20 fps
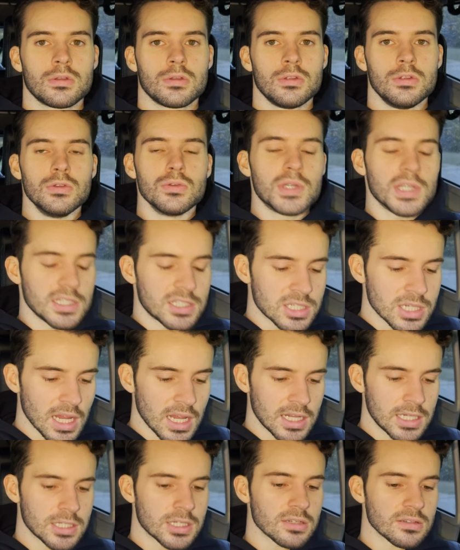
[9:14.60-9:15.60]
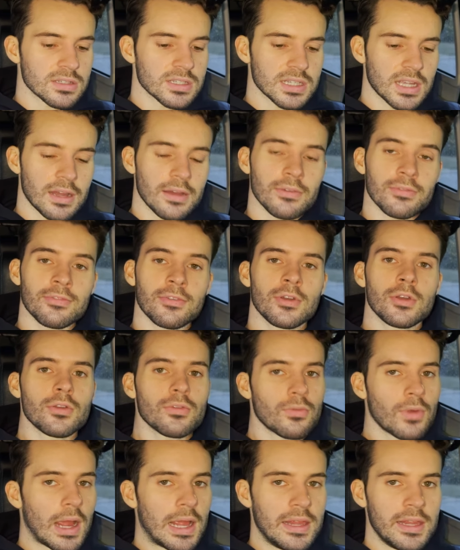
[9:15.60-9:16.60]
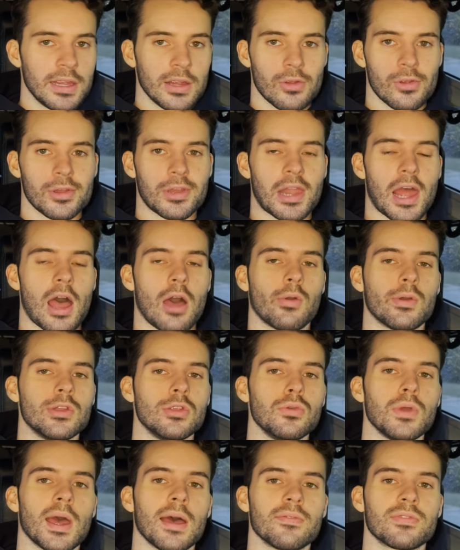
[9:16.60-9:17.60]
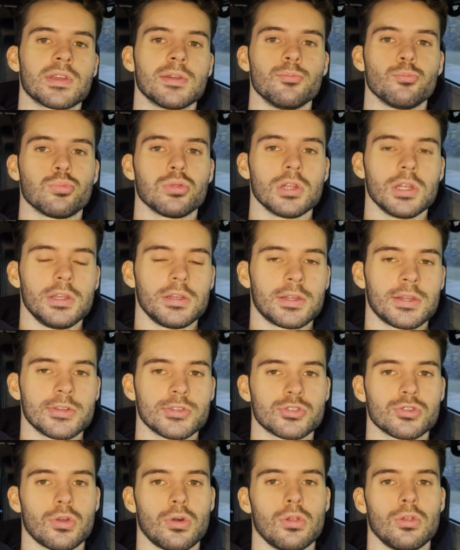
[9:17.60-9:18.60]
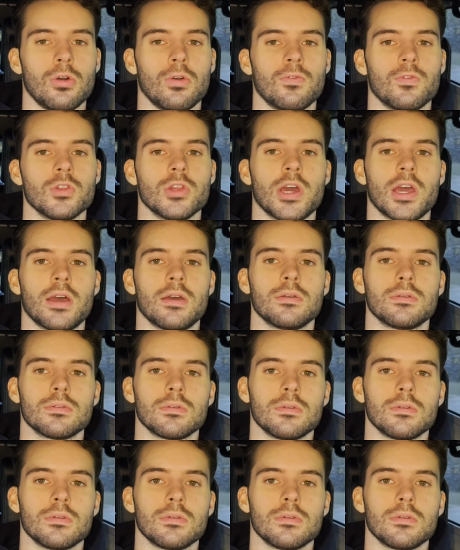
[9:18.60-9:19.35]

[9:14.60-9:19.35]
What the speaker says: You could change yourself right here and now, and you have complete control over that.